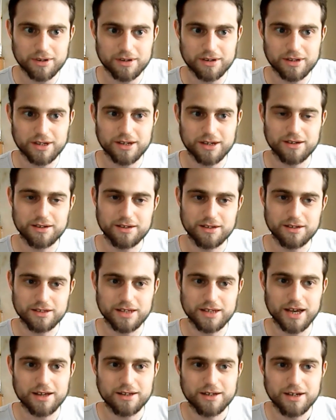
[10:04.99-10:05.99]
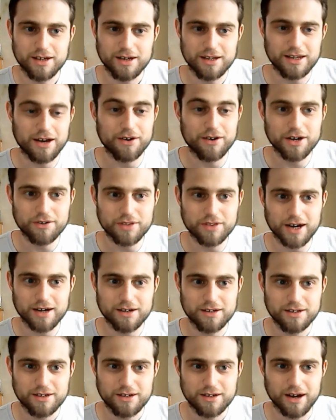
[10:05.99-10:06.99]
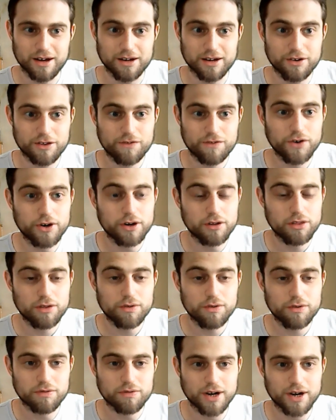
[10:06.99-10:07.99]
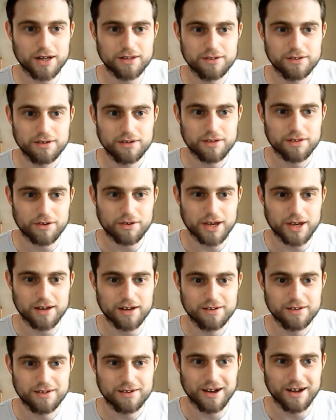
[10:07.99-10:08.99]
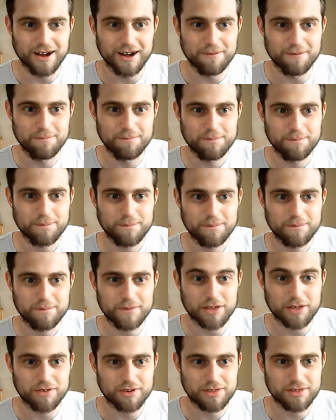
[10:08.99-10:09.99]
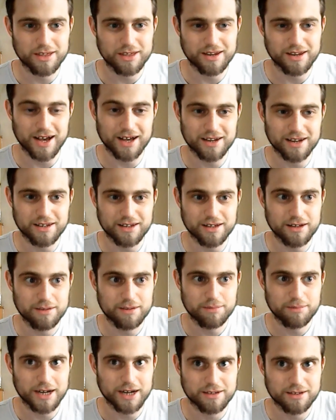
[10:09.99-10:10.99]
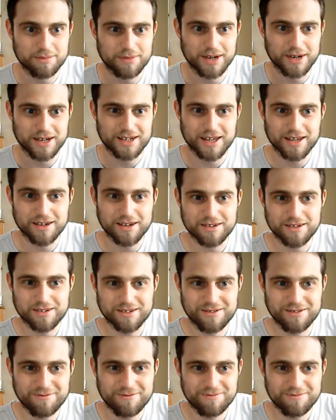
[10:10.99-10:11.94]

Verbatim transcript: And uh, yeah, now I know that. I know he's 32 as well. So yeah, um, thanks for watching and uh, bye. Bye again.